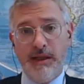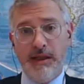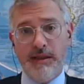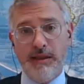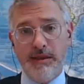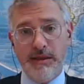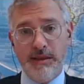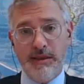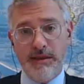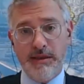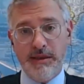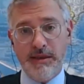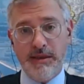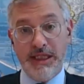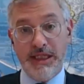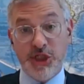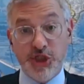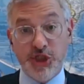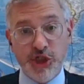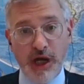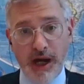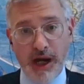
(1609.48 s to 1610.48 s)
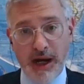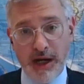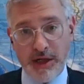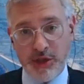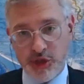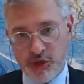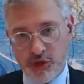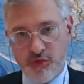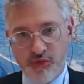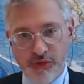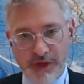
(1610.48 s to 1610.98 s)
in
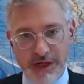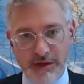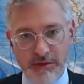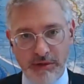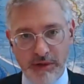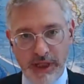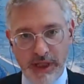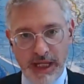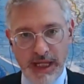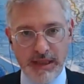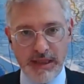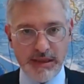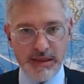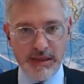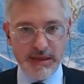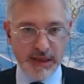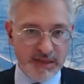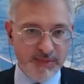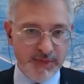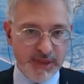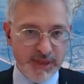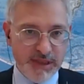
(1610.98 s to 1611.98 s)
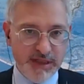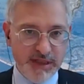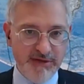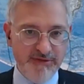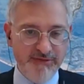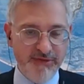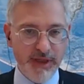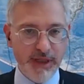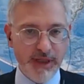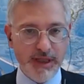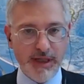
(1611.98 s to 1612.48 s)
charge to regulate a
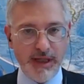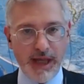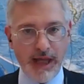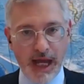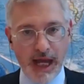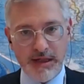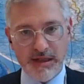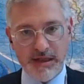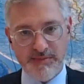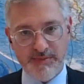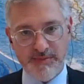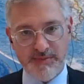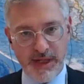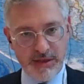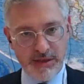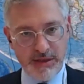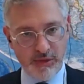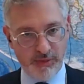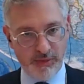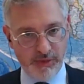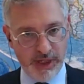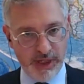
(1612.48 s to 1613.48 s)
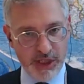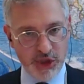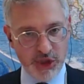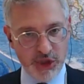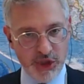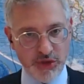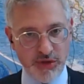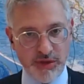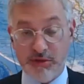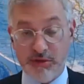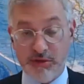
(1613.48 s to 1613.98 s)
specific airspace
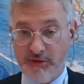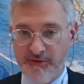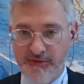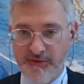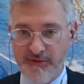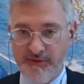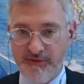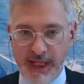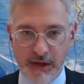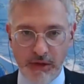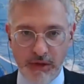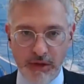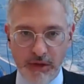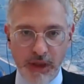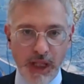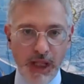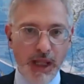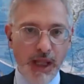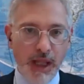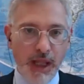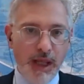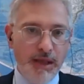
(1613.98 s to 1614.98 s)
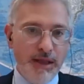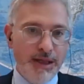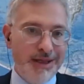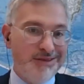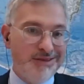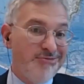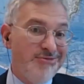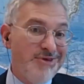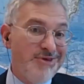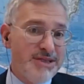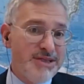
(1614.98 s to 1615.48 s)
operations or vehicle,
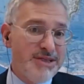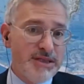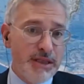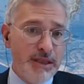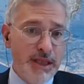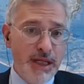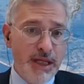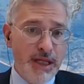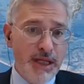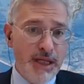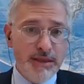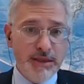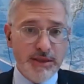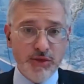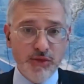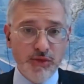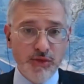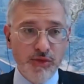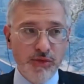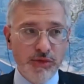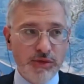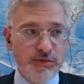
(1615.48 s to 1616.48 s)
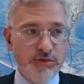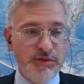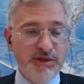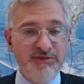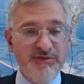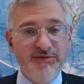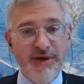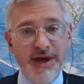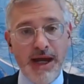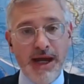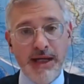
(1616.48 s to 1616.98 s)
there is the need to
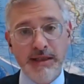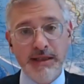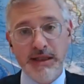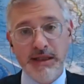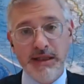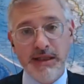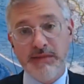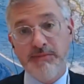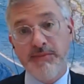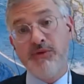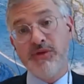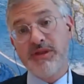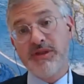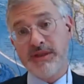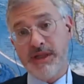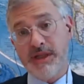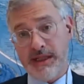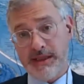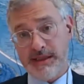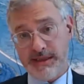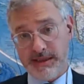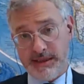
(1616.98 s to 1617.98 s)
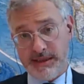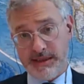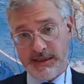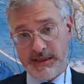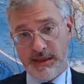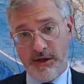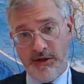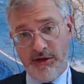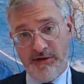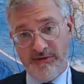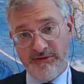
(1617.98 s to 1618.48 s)
define a minimum set
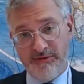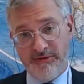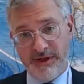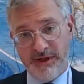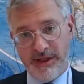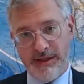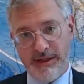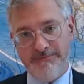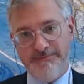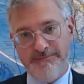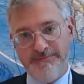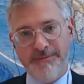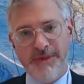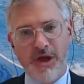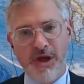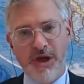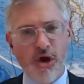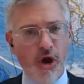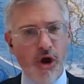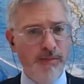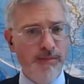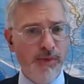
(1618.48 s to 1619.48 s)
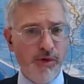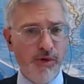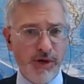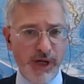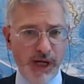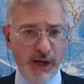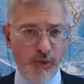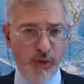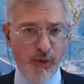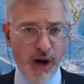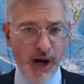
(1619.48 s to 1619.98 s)
of common
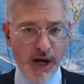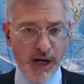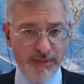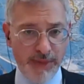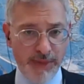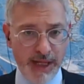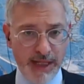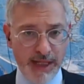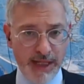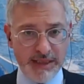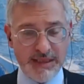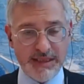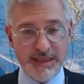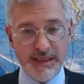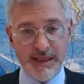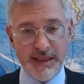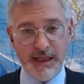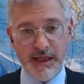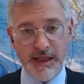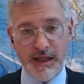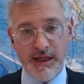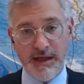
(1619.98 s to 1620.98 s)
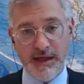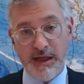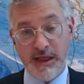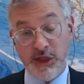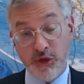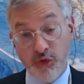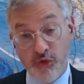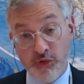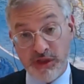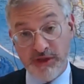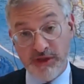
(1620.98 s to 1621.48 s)
requirement,
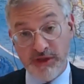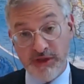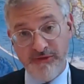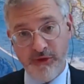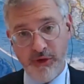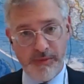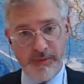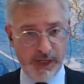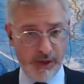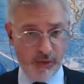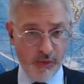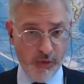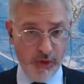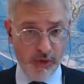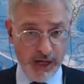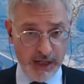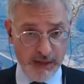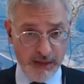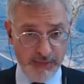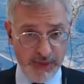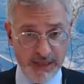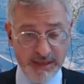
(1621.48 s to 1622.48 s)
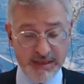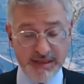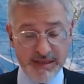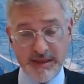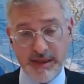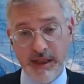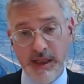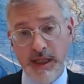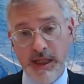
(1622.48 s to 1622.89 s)
uniform requirements